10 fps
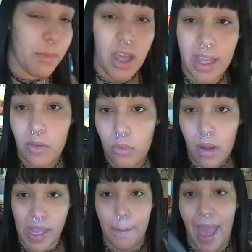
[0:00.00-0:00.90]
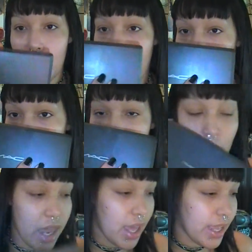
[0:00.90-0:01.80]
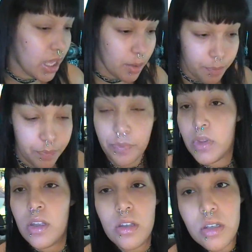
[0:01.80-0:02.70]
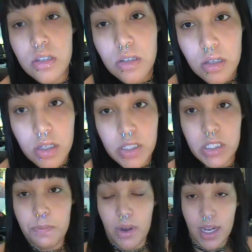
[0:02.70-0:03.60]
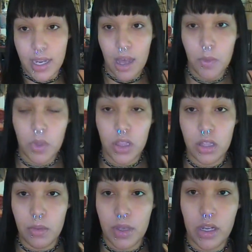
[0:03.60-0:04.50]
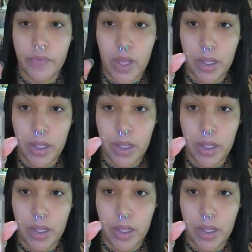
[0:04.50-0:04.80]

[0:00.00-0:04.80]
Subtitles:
my like a MAC palette and I spray it down with a little bit of